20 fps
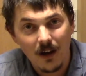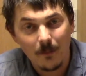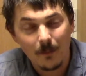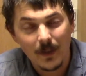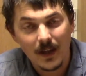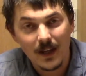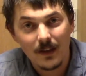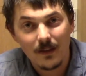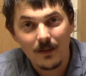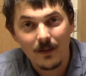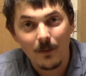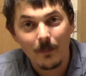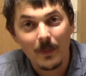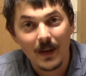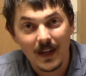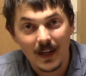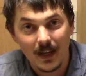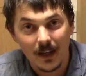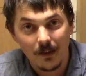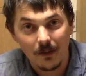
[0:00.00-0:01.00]
be the
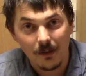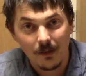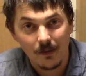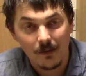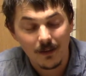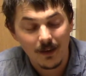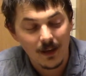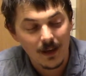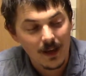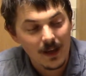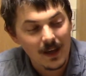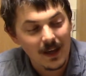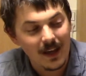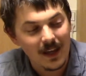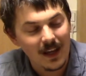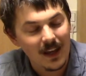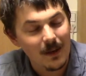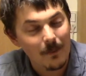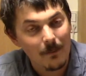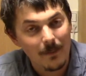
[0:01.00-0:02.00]
biggest,
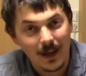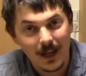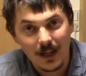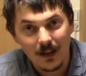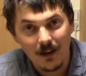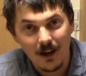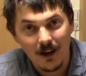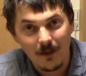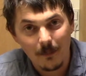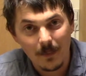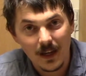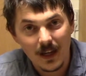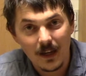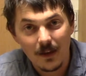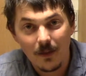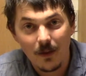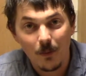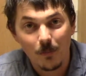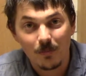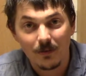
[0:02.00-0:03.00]
and it may not
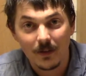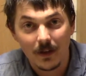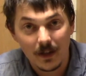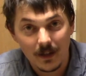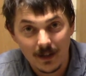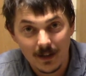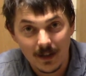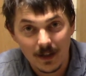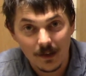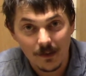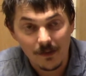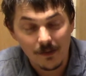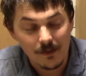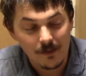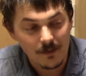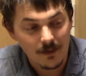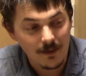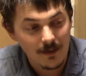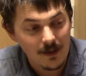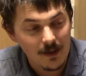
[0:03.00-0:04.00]
be the
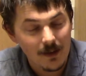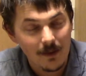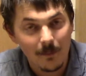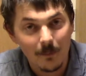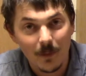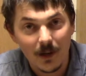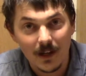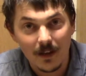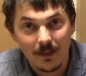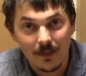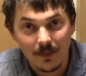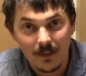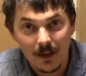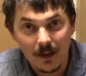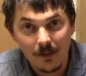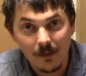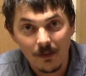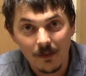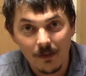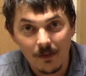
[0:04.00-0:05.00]
prettiest, but
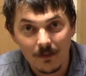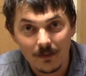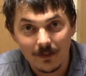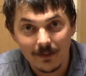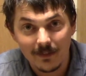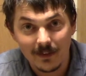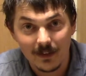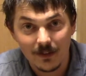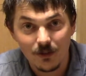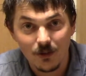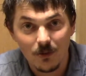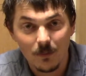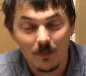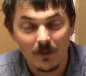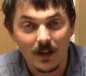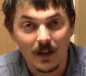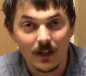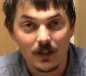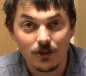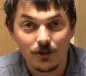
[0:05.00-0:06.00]
this little
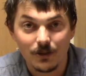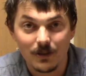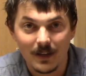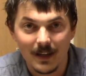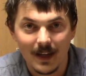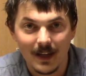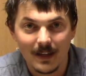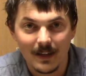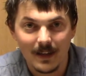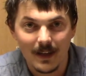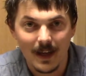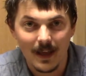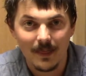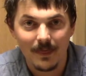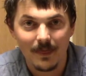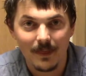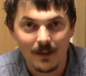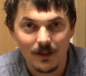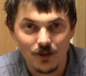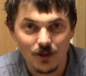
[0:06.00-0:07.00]
brush can
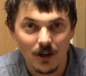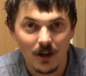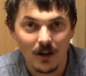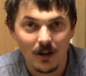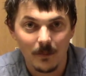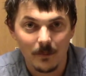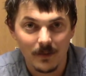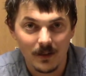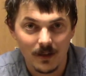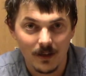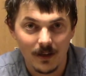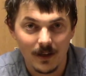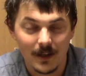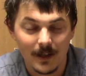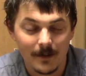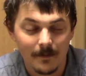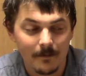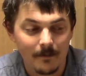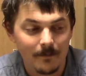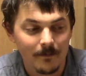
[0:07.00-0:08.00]
get the job
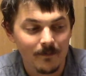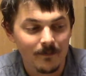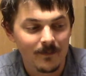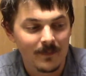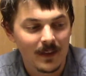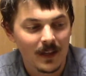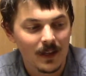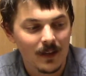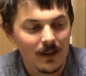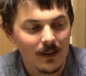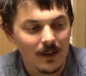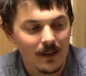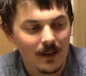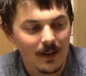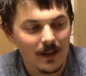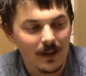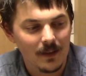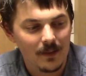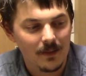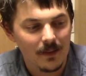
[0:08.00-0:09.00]
done.
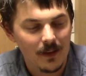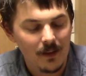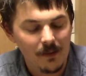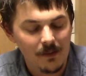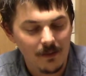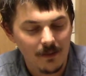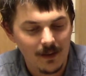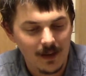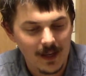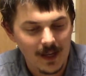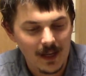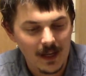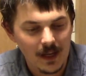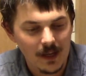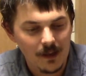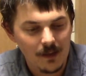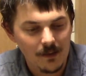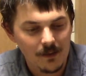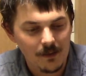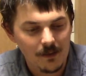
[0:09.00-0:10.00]
This
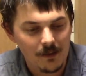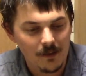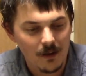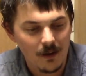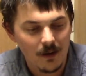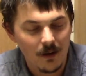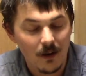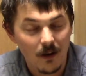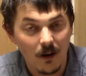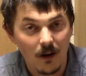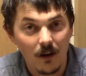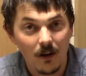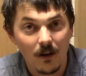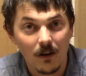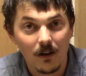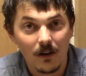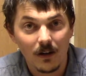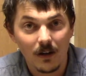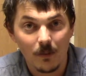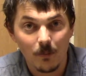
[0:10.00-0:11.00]
is a
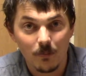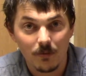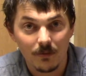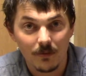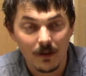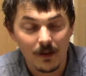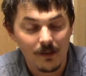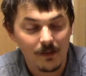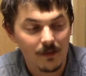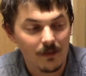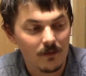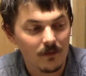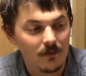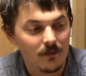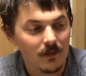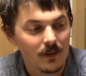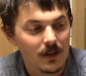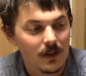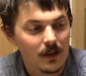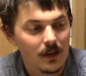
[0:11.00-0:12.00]
Hog
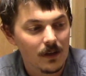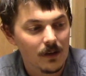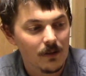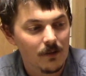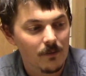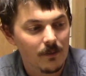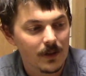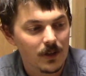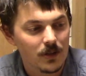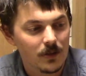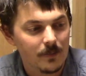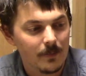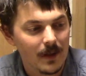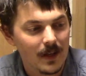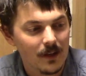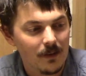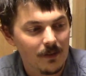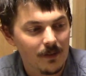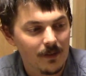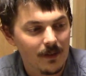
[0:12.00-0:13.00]
Bristle, which
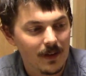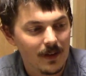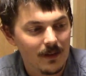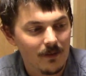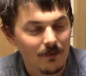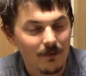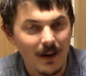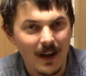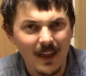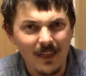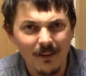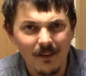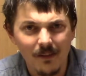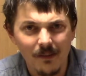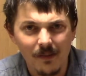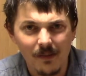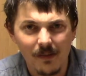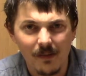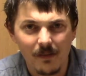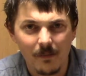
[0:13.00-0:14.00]
makes it
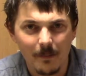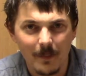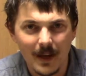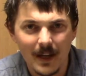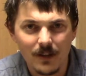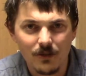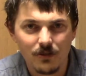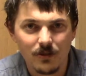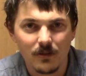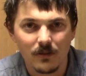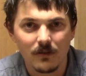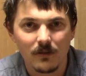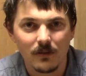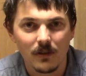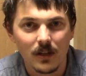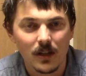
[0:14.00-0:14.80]
rather special,